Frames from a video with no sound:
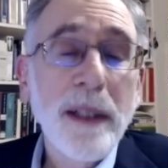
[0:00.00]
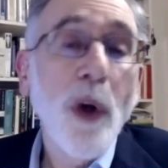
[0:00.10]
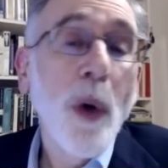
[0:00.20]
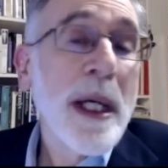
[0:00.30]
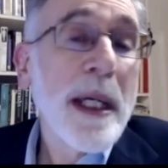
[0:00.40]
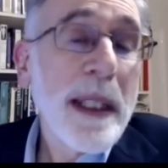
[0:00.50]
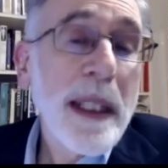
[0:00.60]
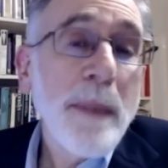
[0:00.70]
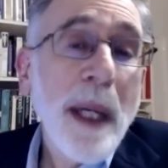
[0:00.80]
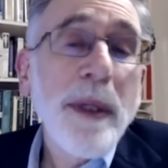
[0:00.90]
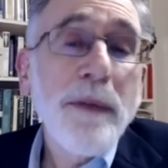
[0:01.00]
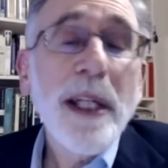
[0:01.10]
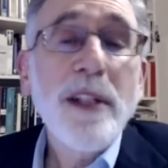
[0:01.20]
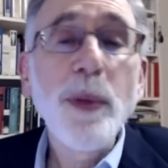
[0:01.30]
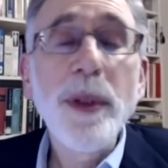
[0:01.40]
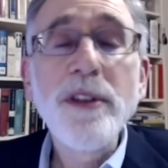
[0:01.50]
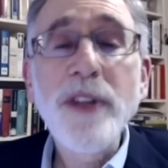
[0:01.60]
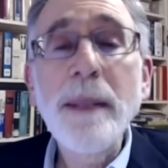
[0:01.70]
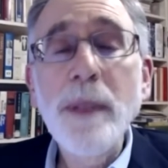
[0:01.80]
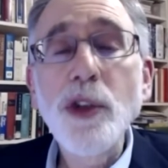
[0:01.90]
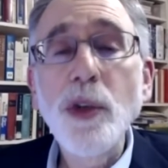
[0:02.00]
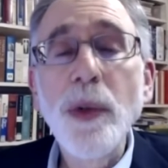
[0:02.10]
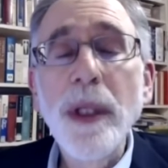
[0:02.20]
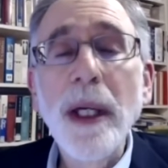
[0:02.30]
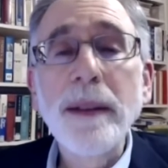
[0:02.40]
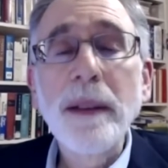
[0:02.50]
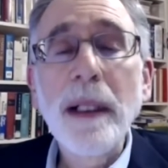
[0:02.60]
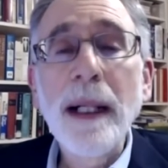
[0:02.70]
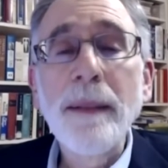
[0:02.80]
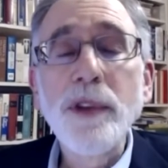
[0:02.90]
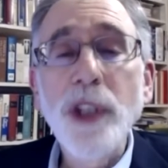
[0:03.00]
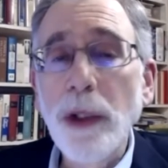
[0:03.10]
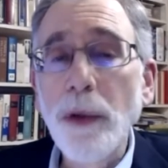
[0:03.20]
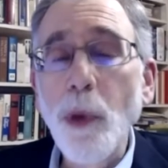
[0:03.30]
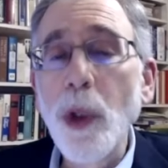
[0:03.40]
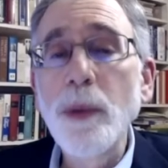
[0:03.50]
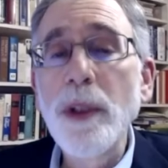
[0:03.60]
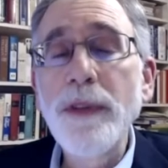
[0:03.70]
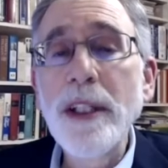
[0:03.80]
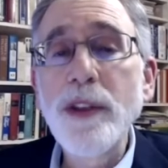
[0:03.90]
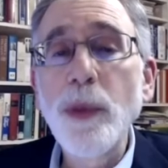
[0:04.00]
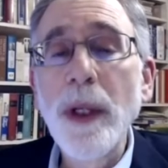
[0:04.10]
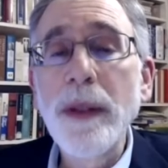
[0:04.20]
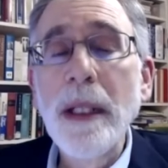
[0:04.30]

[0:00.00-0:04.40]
So he may be faced with the same issue that um, Gerald Ford was faced with.